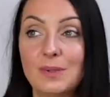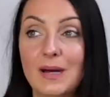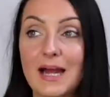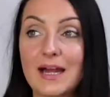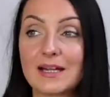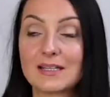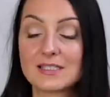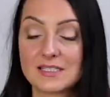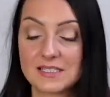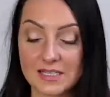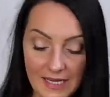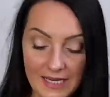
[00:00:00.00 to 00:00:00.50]

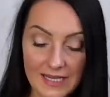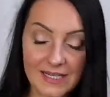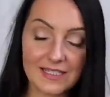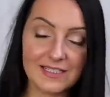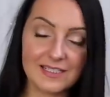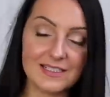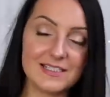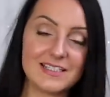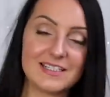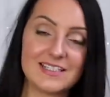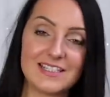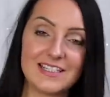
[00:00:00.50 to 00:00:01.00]
bags. It
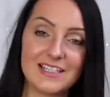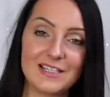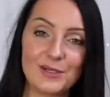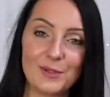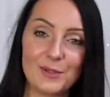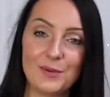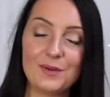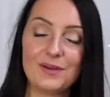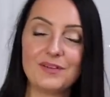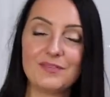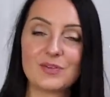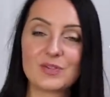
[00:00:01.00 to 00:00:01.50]
is the
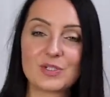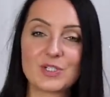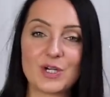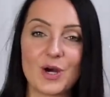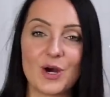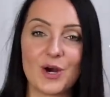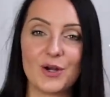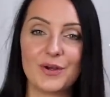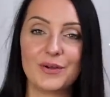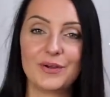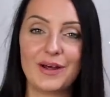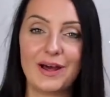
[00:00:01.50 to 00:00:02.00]
Louis
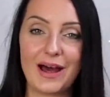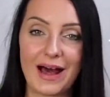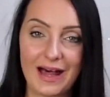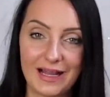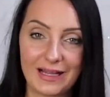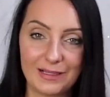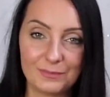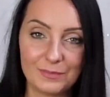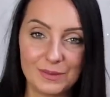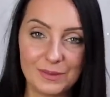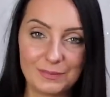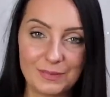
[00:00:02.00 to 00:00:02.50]
Vuitton
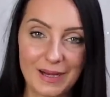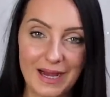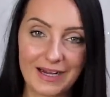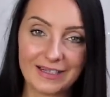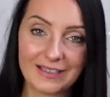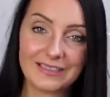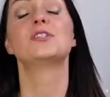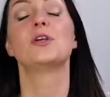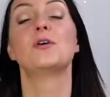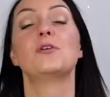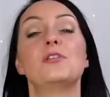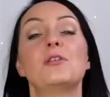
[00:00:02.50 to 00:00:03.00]
Alma
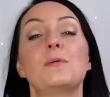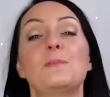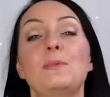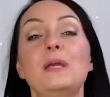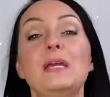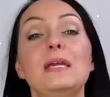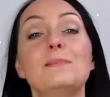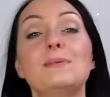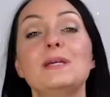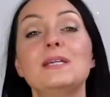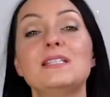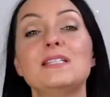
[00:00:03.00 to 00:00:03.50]
bag. So the
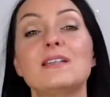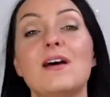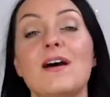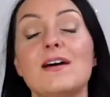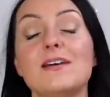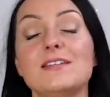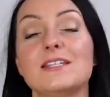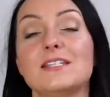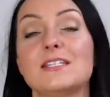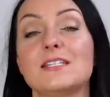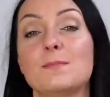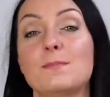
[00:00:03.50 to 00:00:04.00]
BB
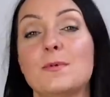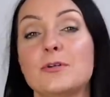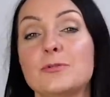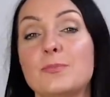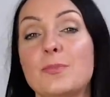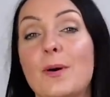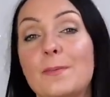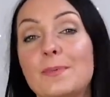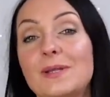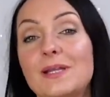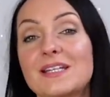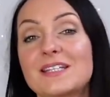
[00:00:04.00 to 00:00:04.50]
size is the most
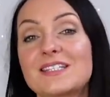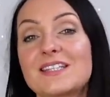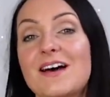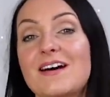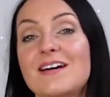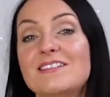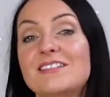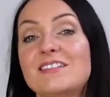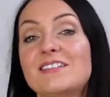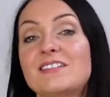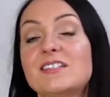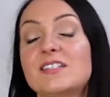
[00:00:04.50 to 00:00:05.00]
popular
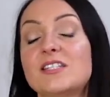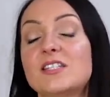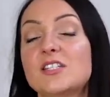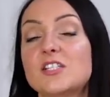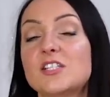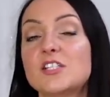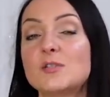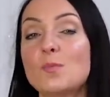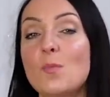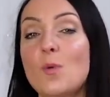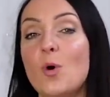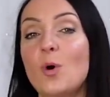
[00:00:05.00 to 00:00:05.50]
size. This is the
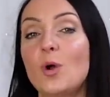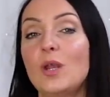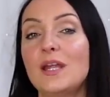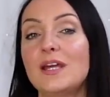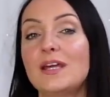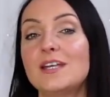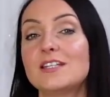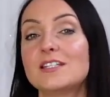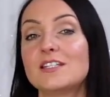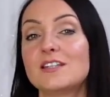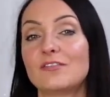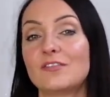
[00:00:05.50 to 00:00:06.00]

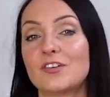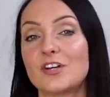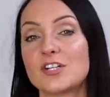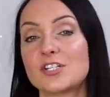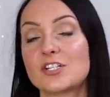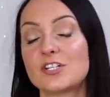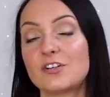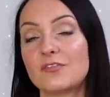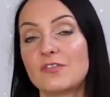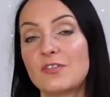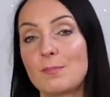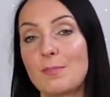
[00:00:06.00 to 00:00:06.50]
smallest
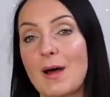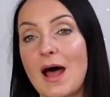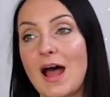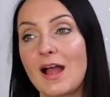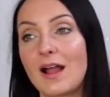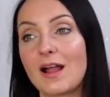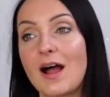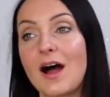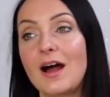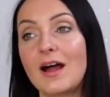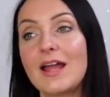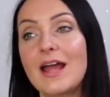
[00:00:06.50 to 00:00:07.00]
version of the
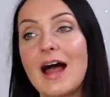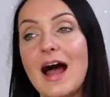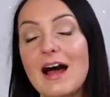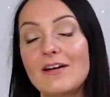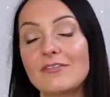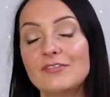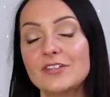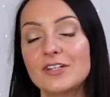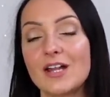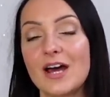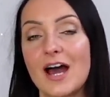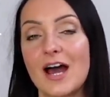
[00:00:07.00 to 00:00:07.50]
bag. I
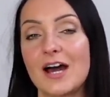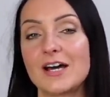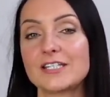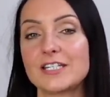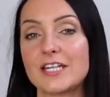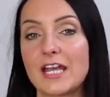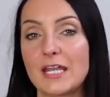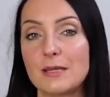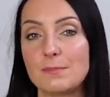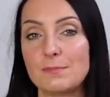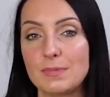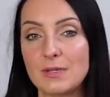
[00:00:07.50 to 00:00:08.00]
haven't had
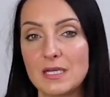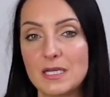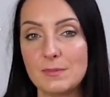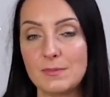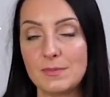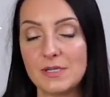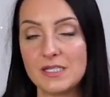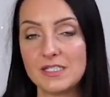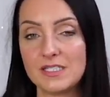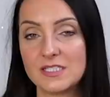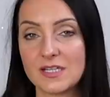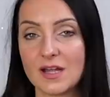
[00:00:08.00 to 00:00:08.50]
a
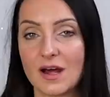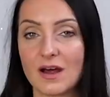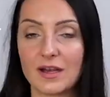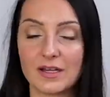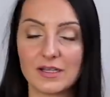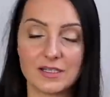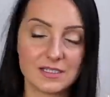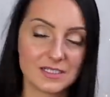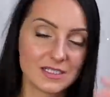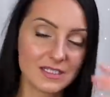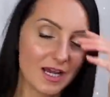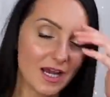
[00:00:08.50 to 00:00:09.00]
BB
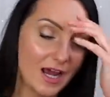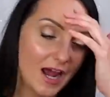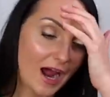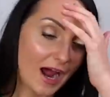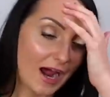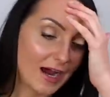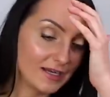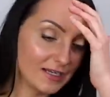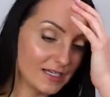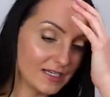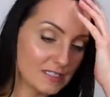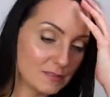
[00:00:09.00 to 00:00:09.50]
size
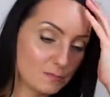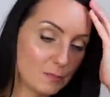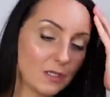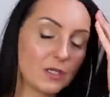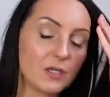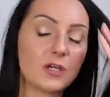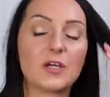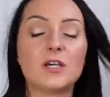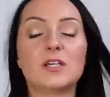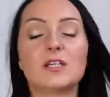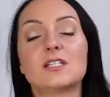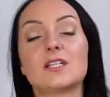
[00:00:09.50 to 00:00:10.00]
and it is
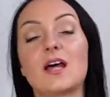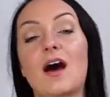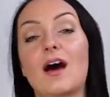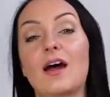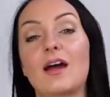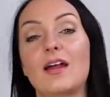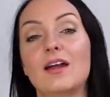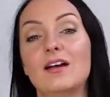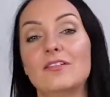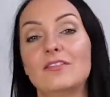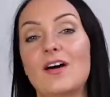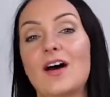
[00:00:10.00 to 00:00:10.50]
because
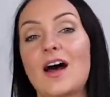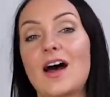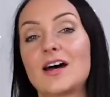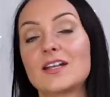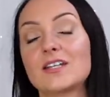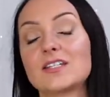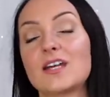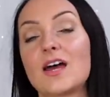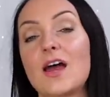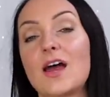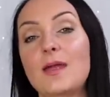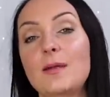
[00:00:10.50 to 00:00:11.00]
I have
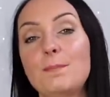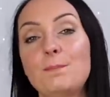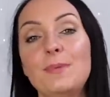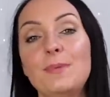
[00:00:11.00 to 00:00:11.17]
had a